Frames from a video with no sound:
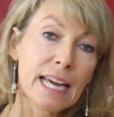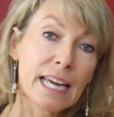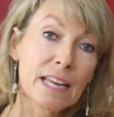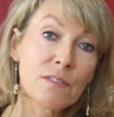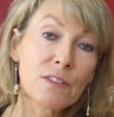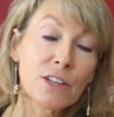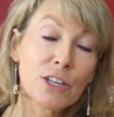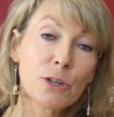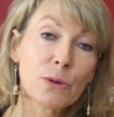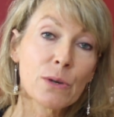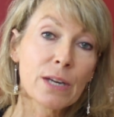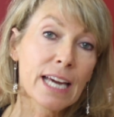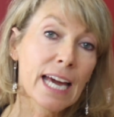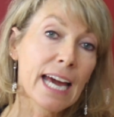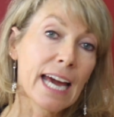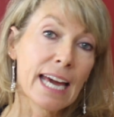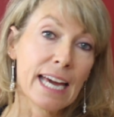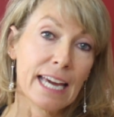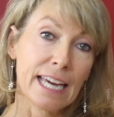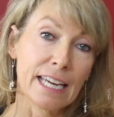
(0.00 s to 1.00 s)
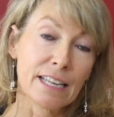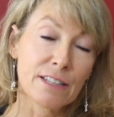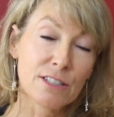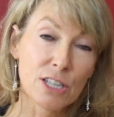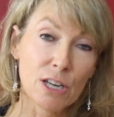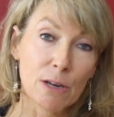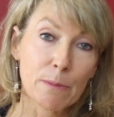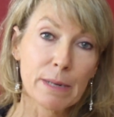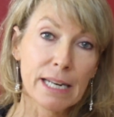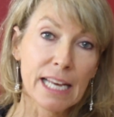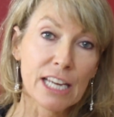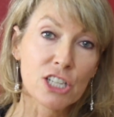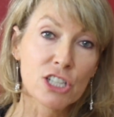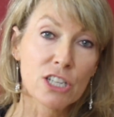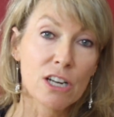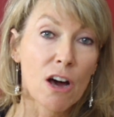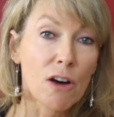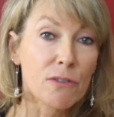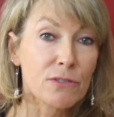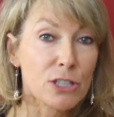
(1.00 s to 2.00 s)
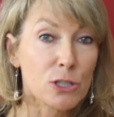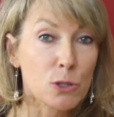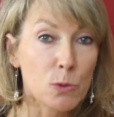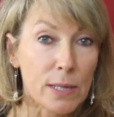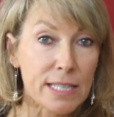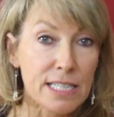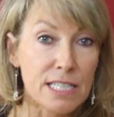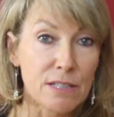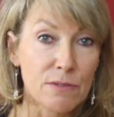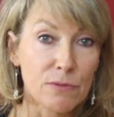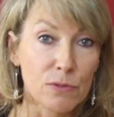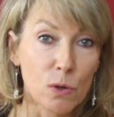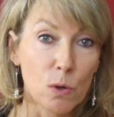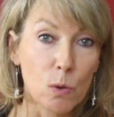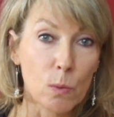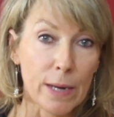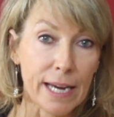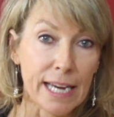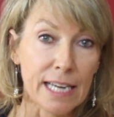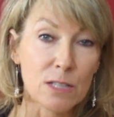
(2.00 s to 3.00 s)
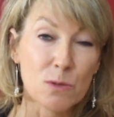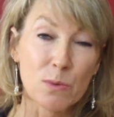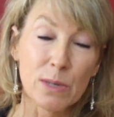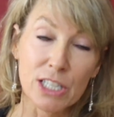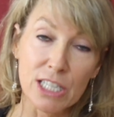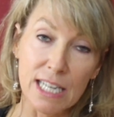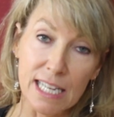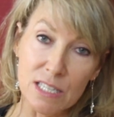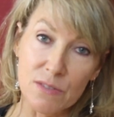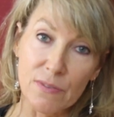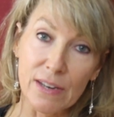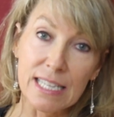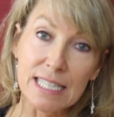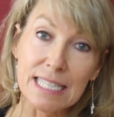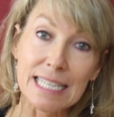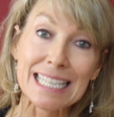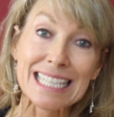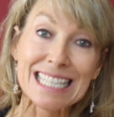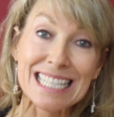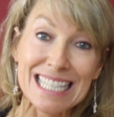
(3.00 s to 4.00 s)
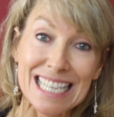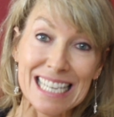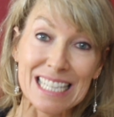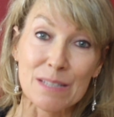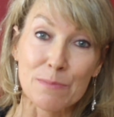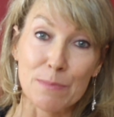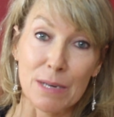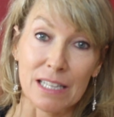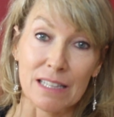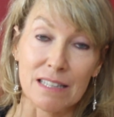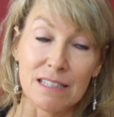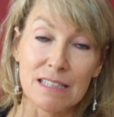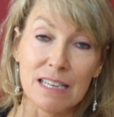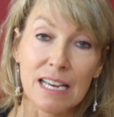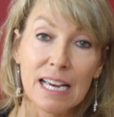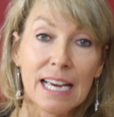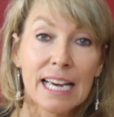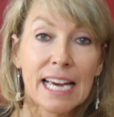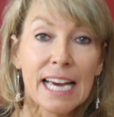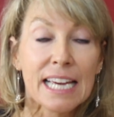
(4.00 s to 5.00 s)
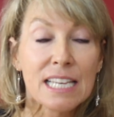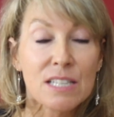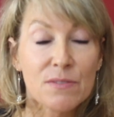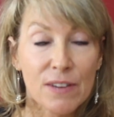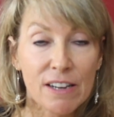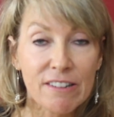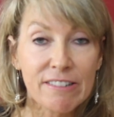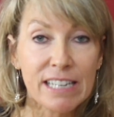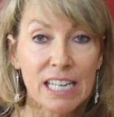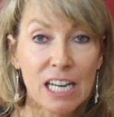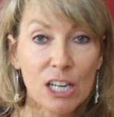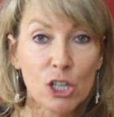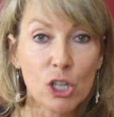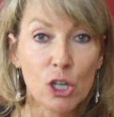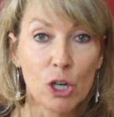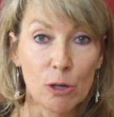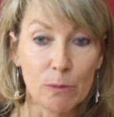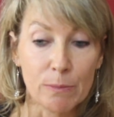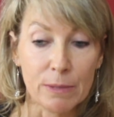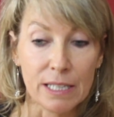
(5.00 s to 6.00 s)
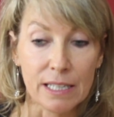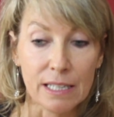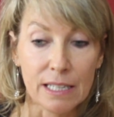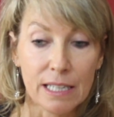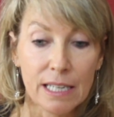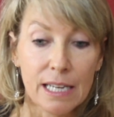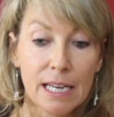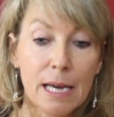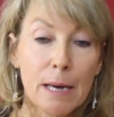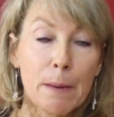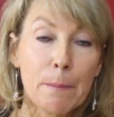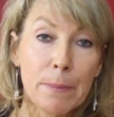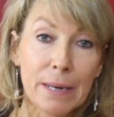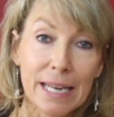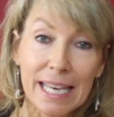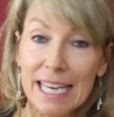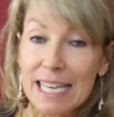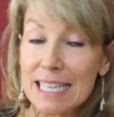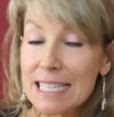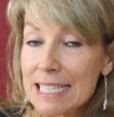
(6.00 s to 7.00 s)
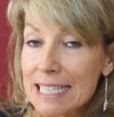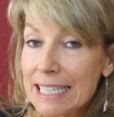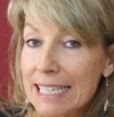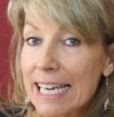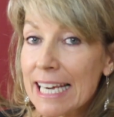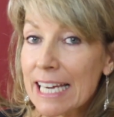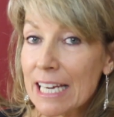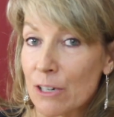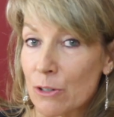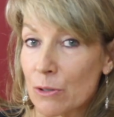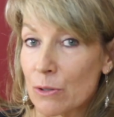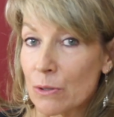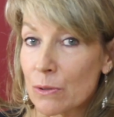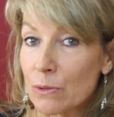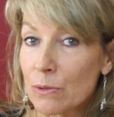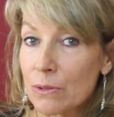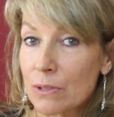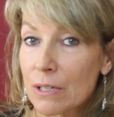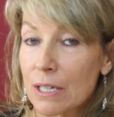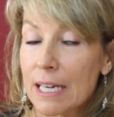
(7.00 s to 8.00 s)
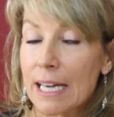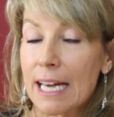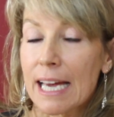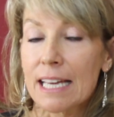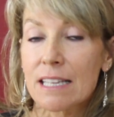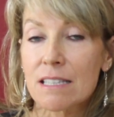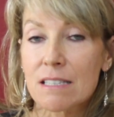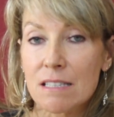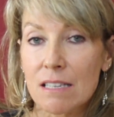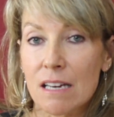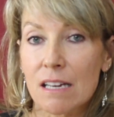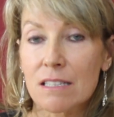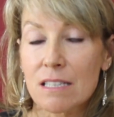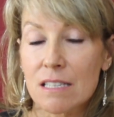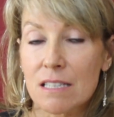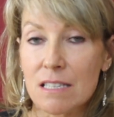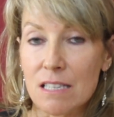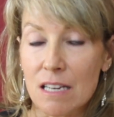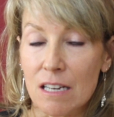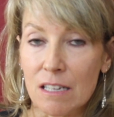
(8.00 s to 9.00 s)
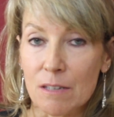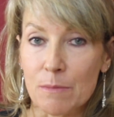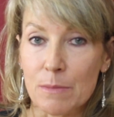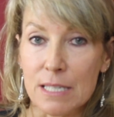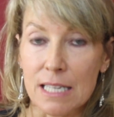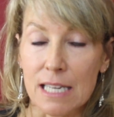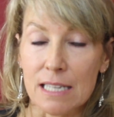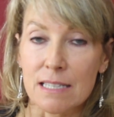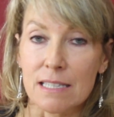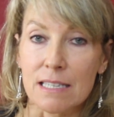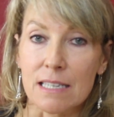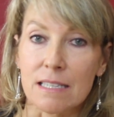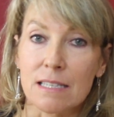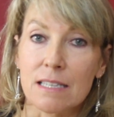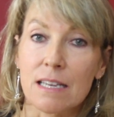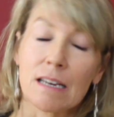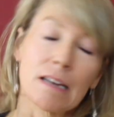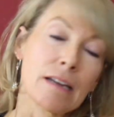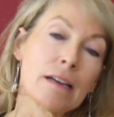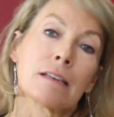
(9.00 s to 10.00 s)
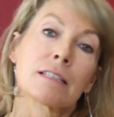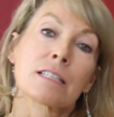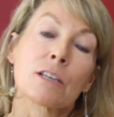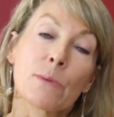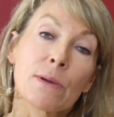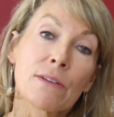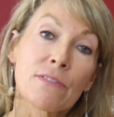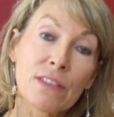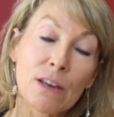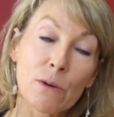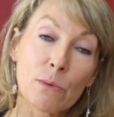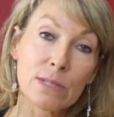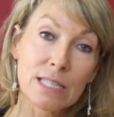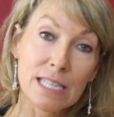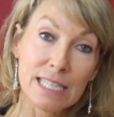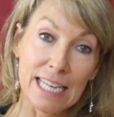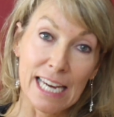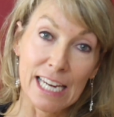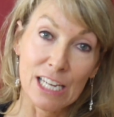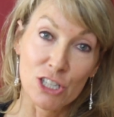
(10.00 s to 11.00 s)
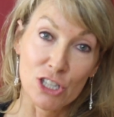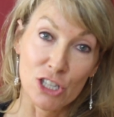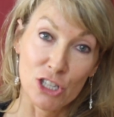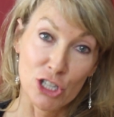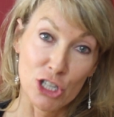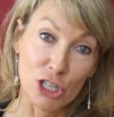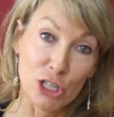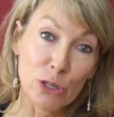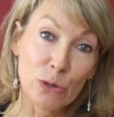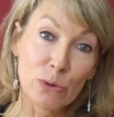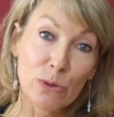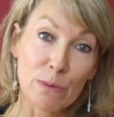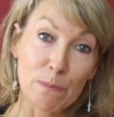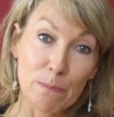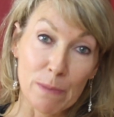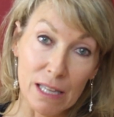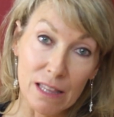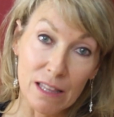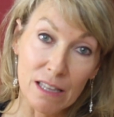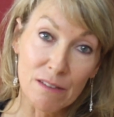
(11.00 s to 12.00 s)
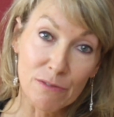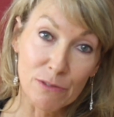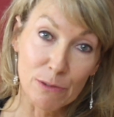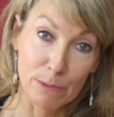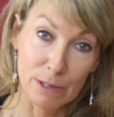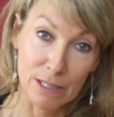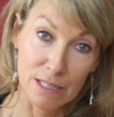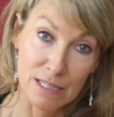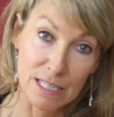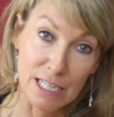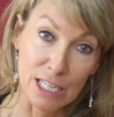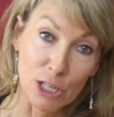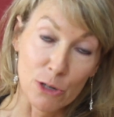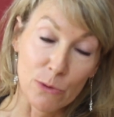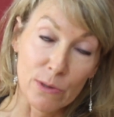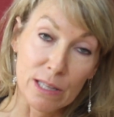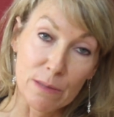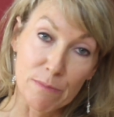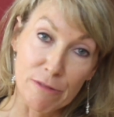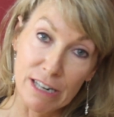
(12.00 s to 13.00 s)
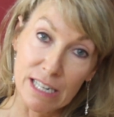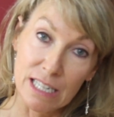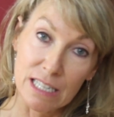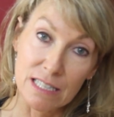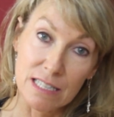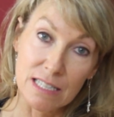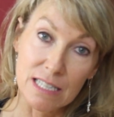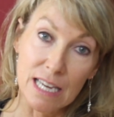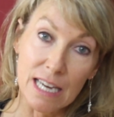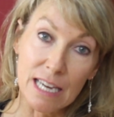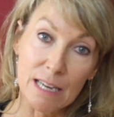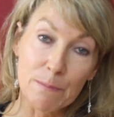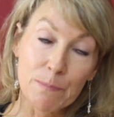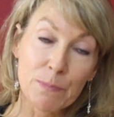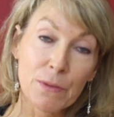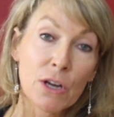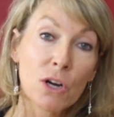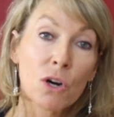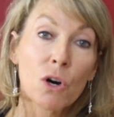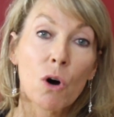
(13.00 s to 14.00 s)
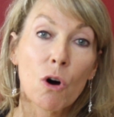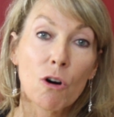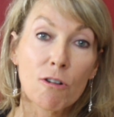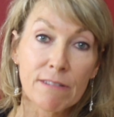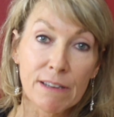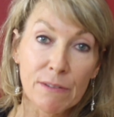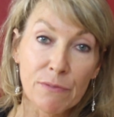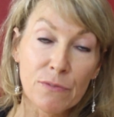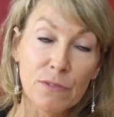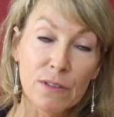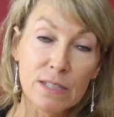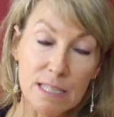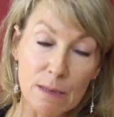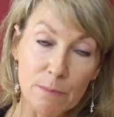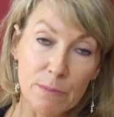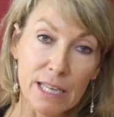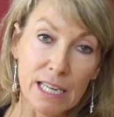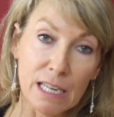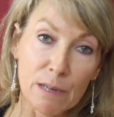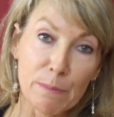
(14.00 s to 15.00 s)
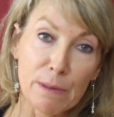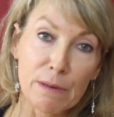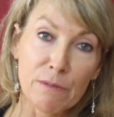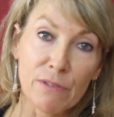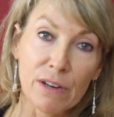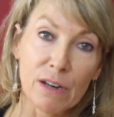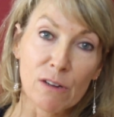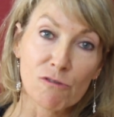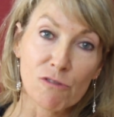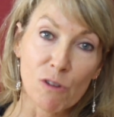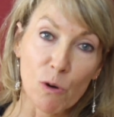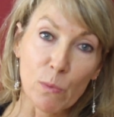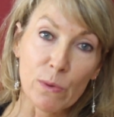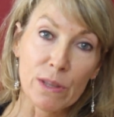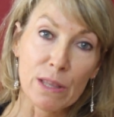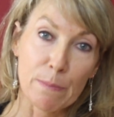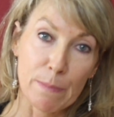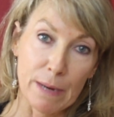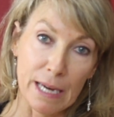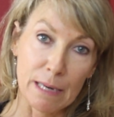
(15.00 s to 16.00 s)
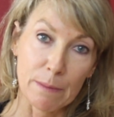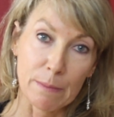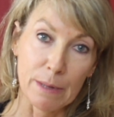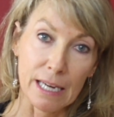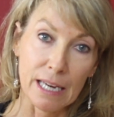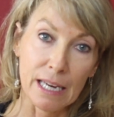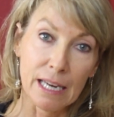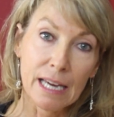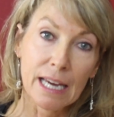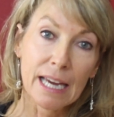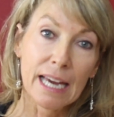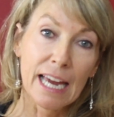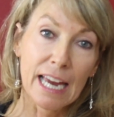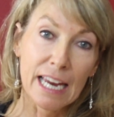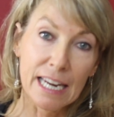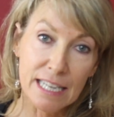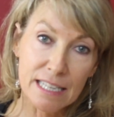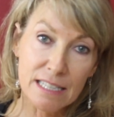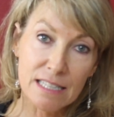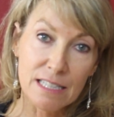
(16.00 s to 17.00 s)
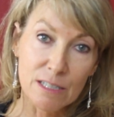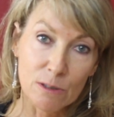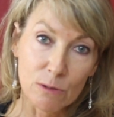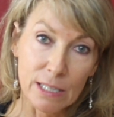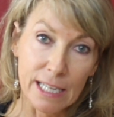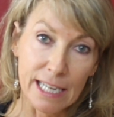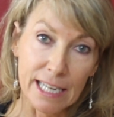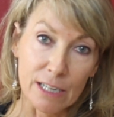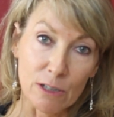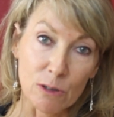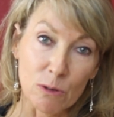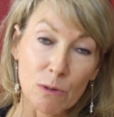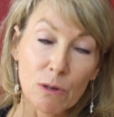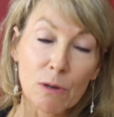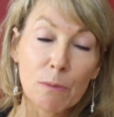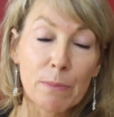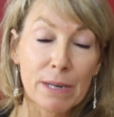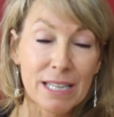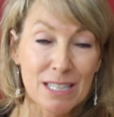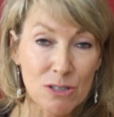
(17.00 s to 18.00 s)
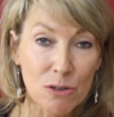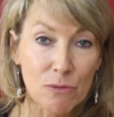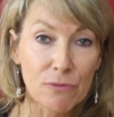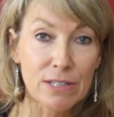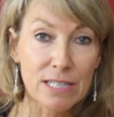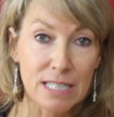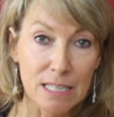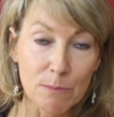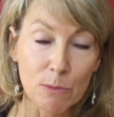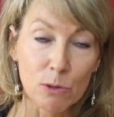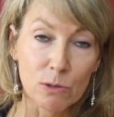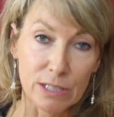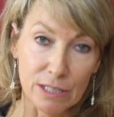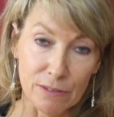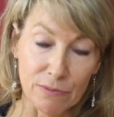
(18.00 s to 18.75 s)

In the UK, termination after 24 weeks, which let's face it is 6 months, is very uncommon, but it is legal in certain circumstances. So if there was a danger to you, the mother, from continuing the pregnancy, or if something had been found wrong with the baby, it is still legal, but it's obviously more